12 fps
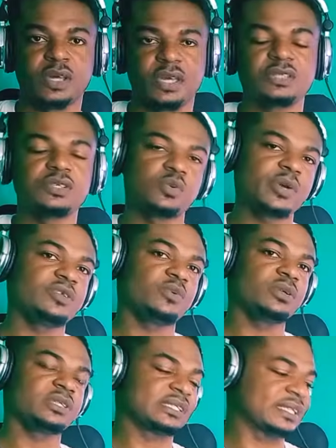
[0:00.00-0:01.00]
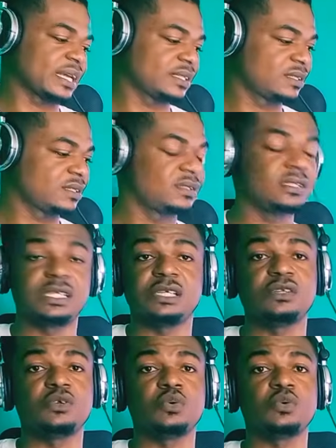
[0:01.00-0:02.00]
so when you want to start ti
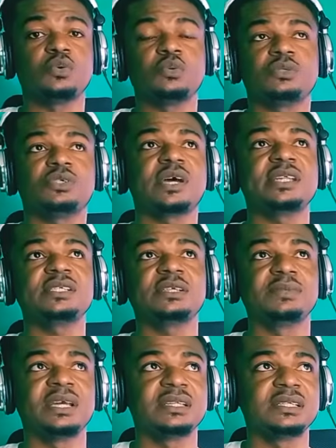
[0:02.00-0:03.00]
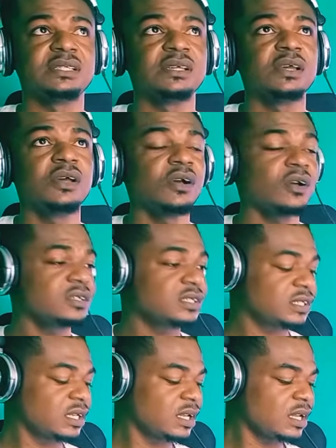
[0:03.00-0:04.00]
do, so I did something like this.
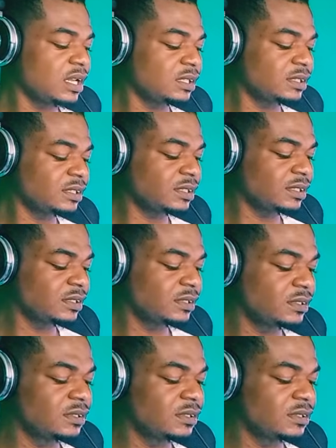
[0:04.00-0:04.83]
Osa